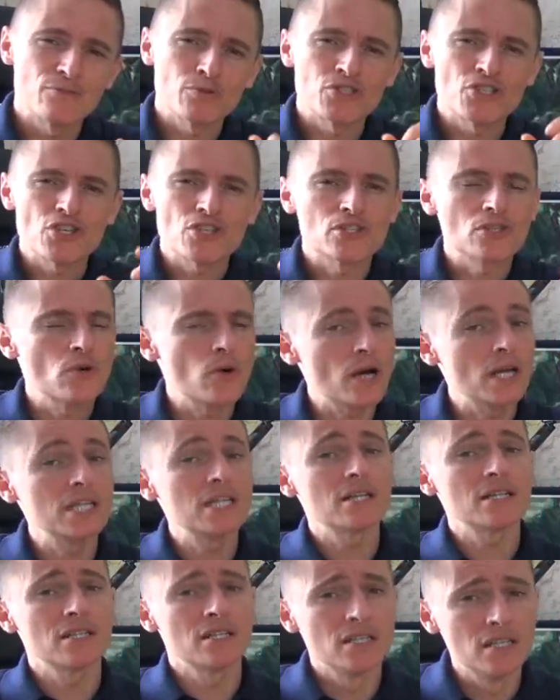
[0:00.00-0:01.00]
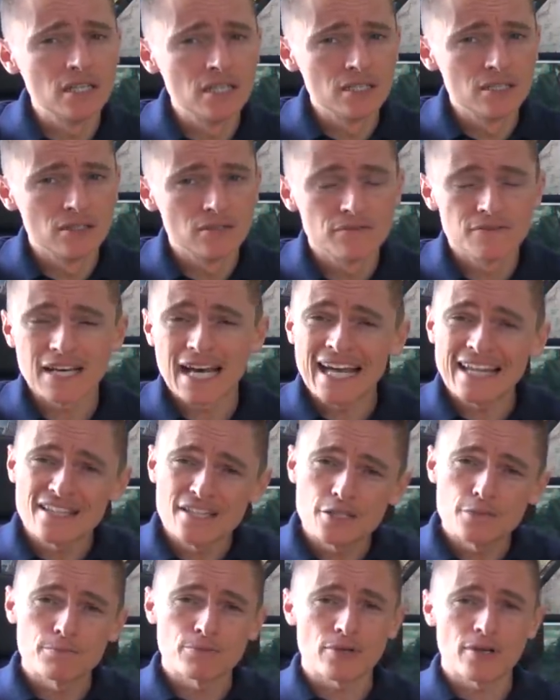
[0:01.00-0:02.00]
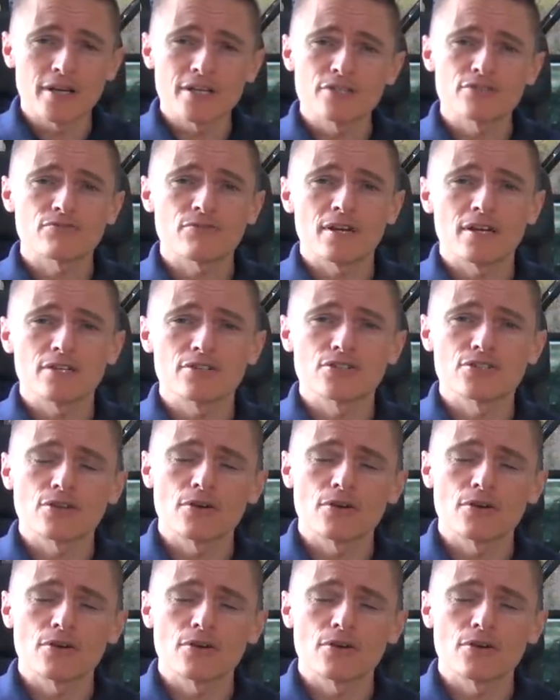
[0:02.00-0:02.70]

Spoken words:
which is quite unheard of at this price range.